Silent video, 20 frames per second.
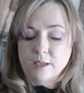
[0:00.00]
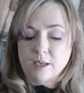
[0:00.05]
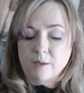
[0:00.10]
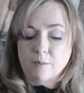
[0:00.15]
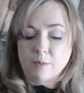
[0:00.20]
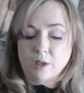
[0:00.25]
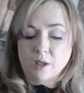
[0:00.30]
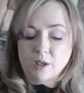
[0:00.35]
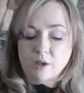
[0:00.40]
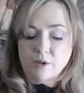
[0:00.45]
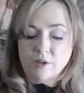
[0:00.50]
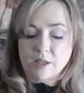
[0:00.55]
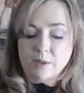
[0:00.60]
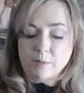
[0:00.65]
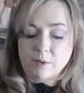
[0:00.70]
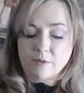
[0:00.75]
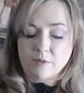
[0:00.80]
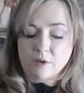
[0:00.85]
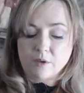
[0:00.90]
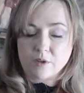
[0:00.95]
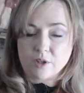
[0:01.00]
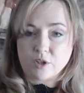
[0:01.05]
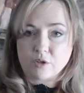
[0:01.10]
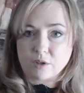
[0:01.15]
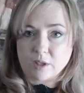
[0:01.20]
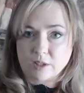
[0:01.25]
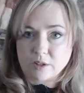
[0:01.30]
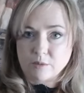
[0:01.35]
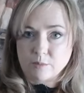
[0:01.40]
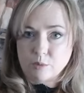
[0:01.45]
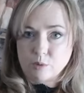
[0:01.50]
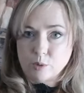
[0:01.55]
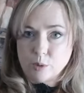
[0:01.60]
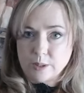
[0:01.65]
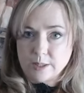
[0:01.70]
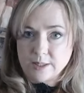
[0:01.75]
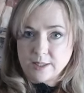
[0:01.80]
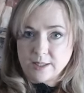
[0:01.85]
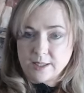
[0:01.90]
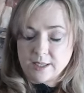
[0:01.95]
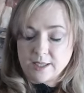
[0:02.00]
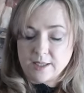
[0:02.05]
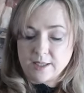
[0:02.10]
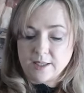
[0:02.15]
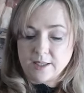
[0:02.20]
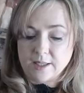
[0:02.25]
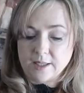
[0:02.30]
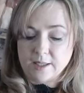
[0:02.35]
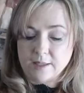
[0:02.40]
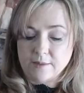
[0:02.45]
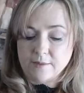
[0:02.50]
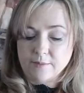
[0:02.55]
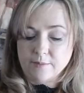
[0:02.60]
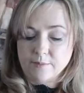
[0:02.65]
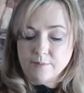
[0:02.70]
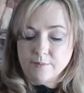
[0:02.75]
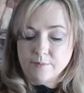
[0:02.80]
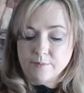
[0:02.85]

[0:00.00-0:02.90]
and below that we've got the drugged or poison card again